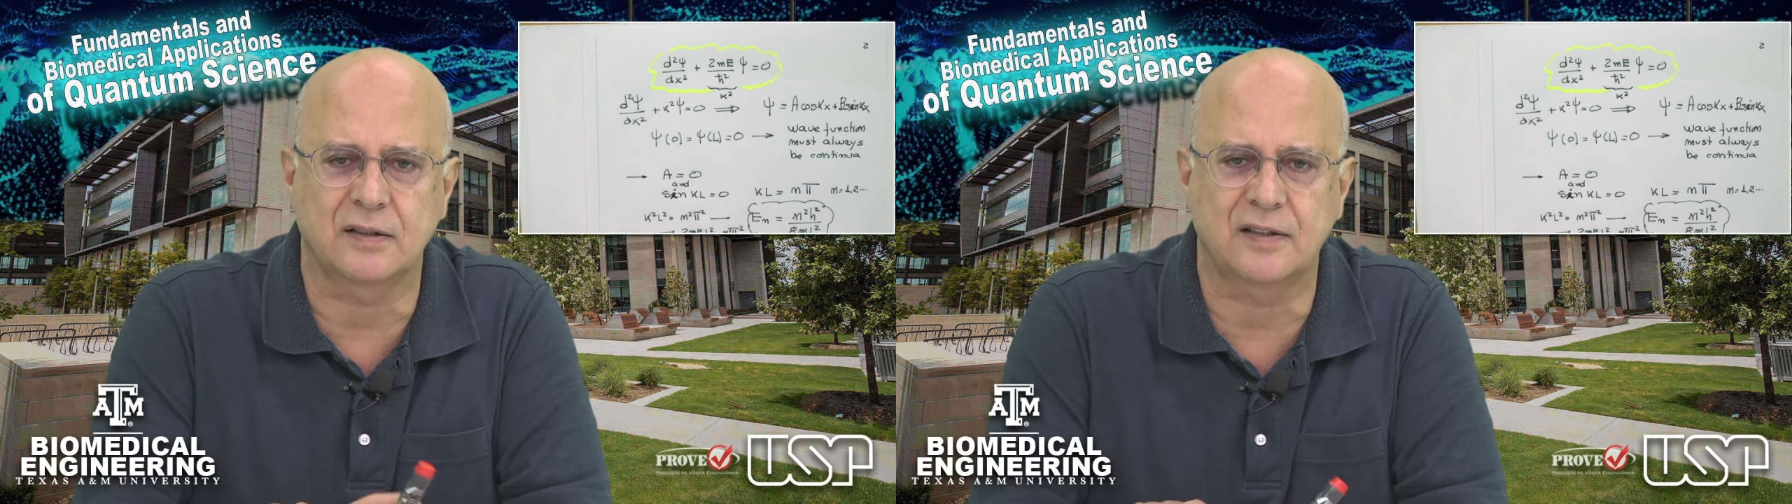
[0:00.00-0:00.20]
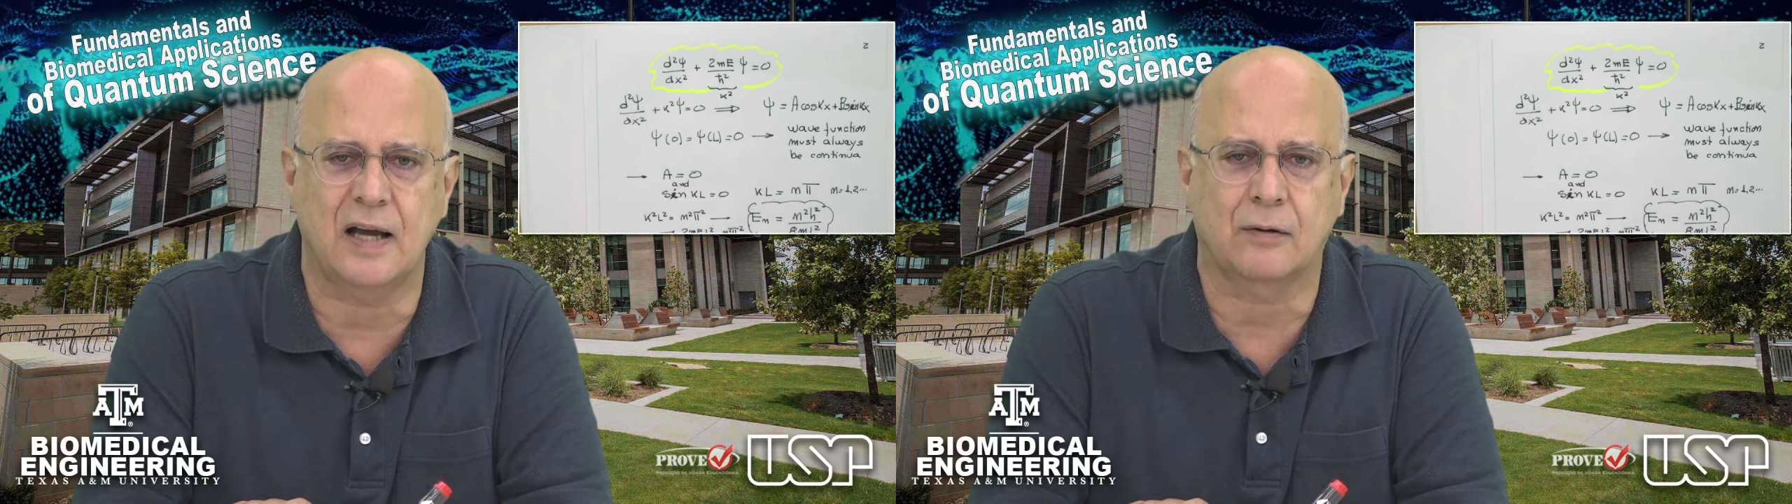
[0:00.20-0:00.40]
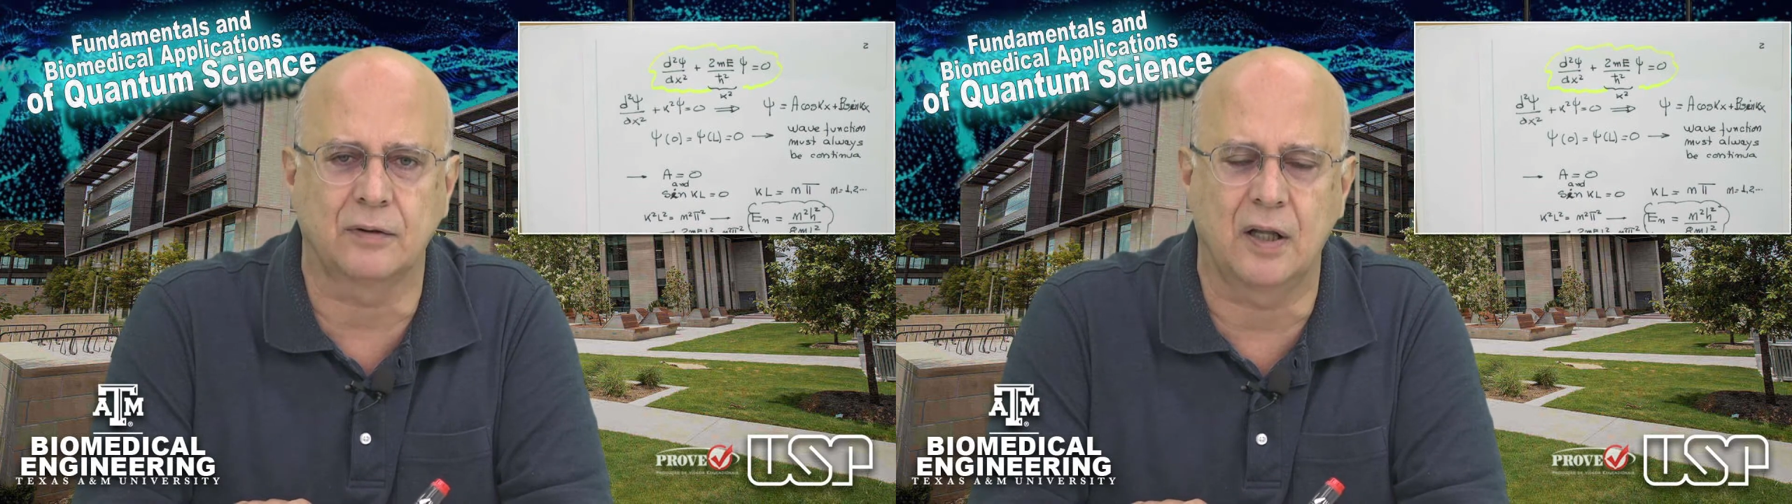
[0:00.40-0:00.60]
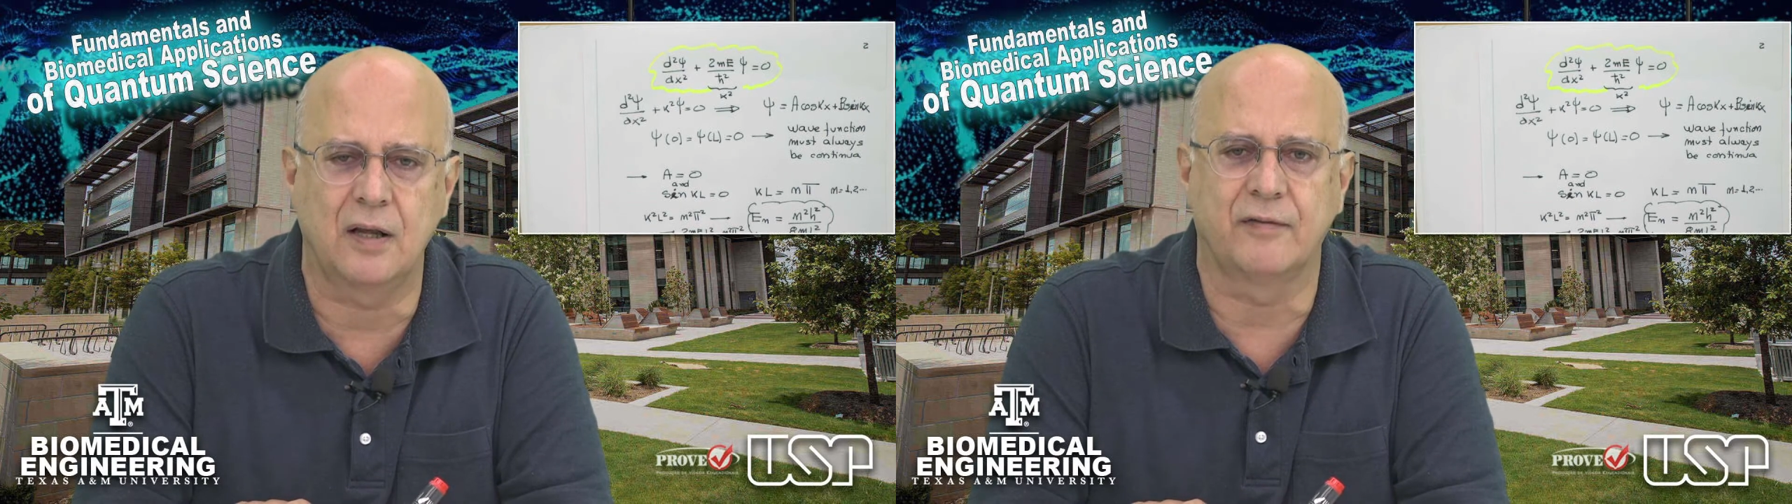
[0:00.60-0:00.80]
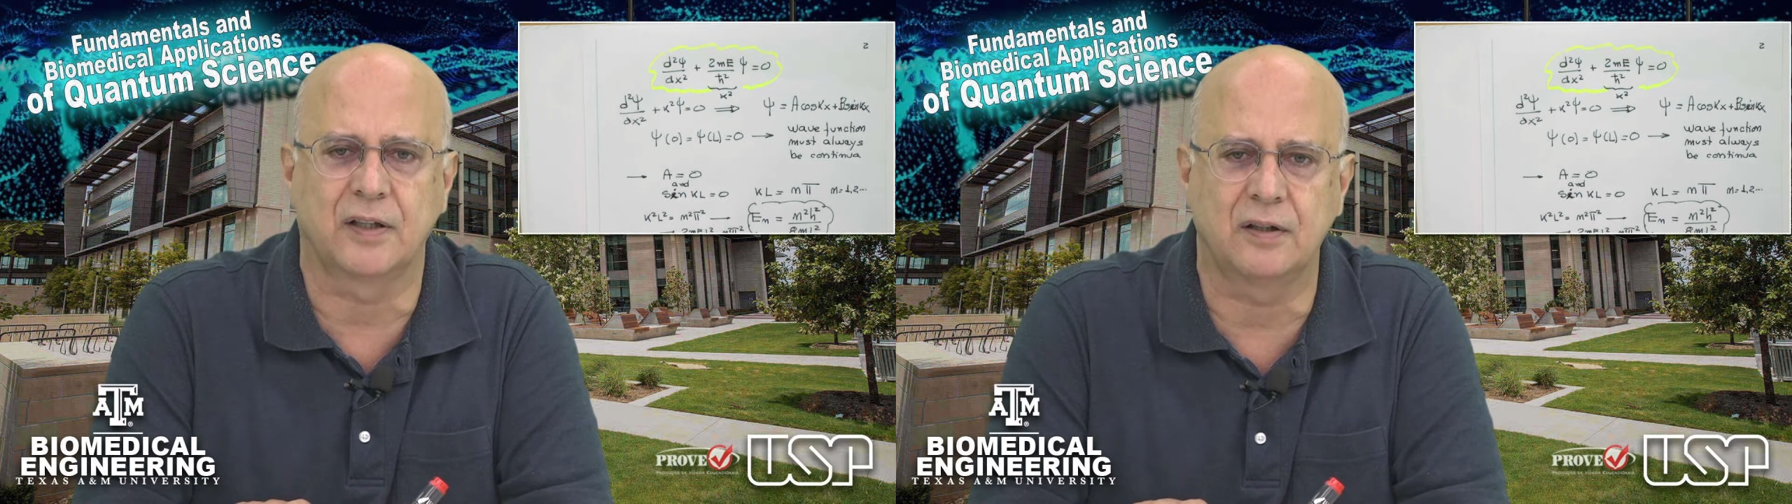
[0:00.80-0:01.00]
second
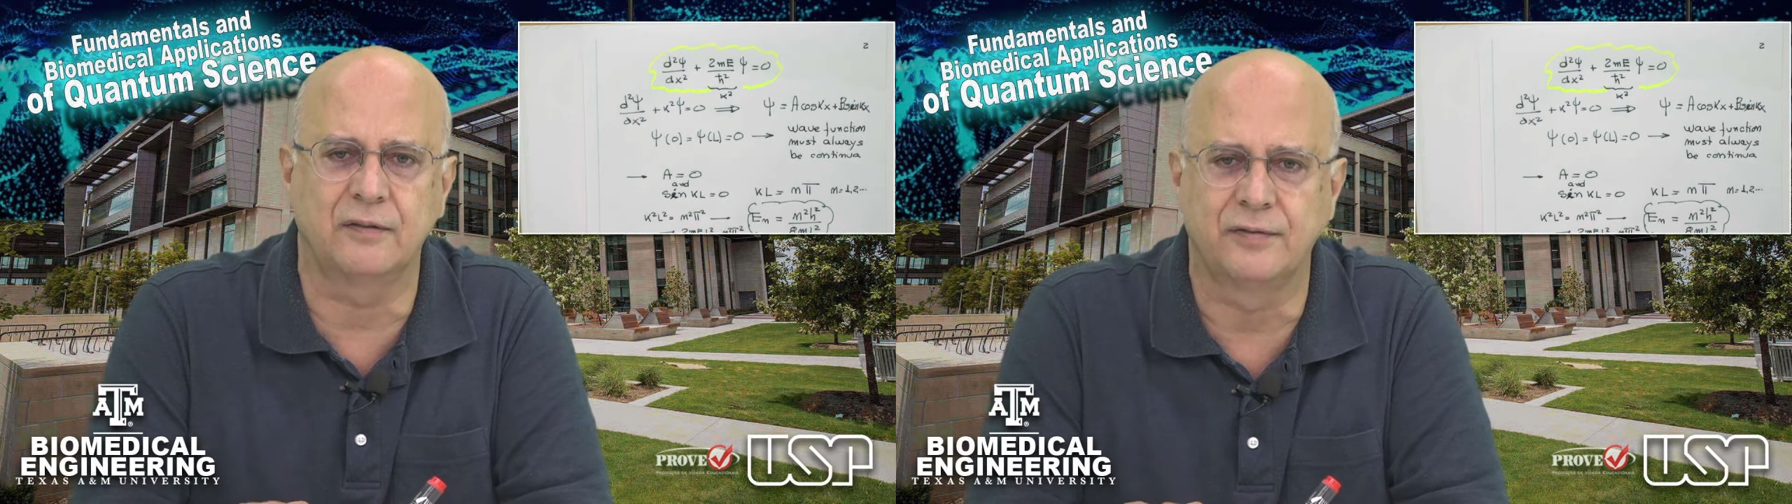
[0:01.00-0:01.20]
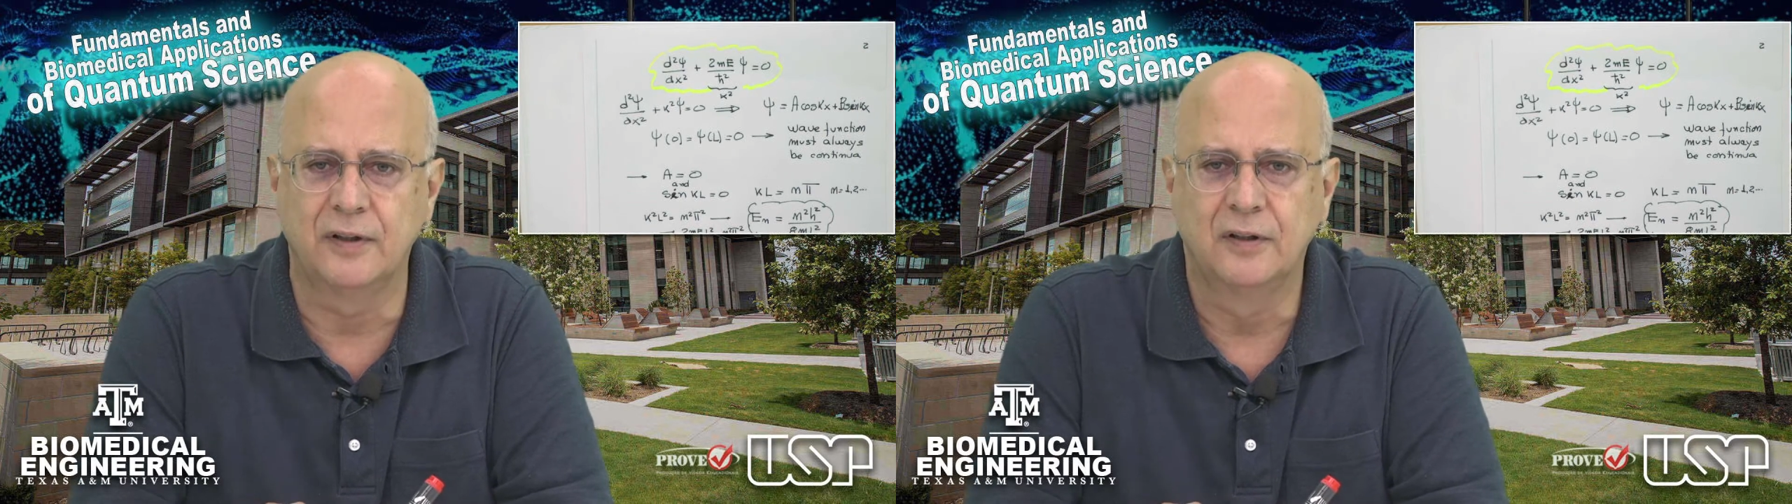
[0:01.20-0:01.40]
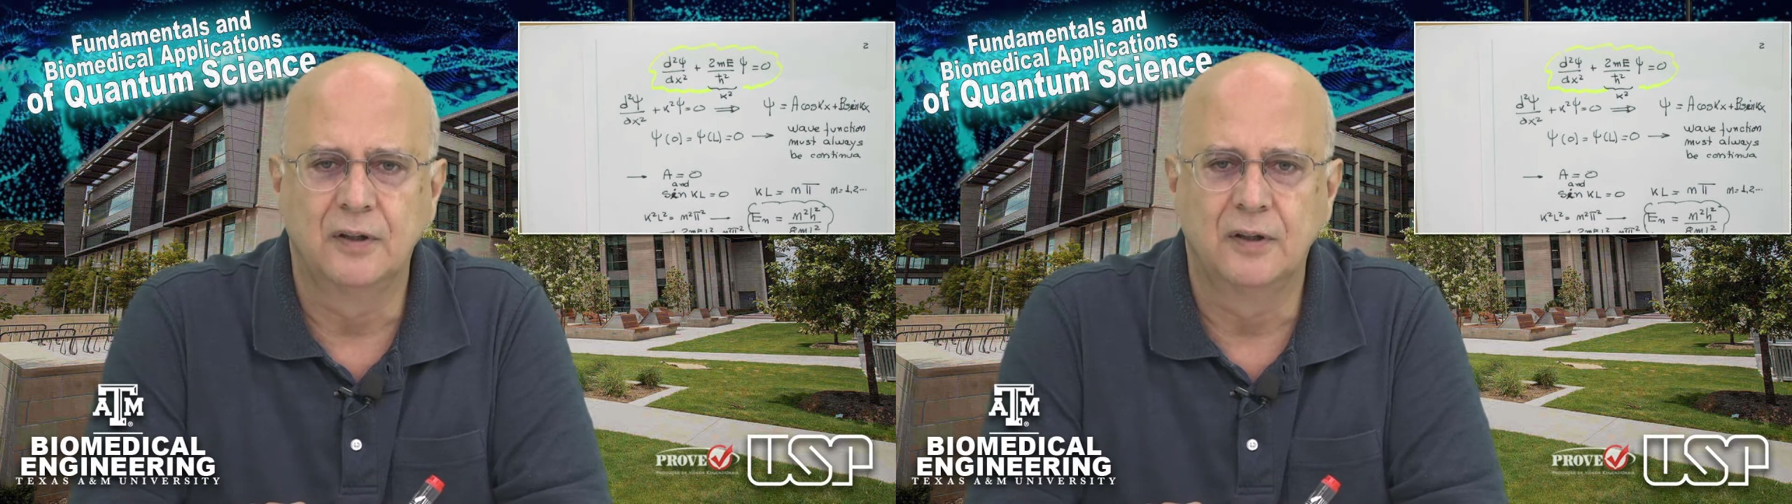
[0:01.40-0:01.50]
derivative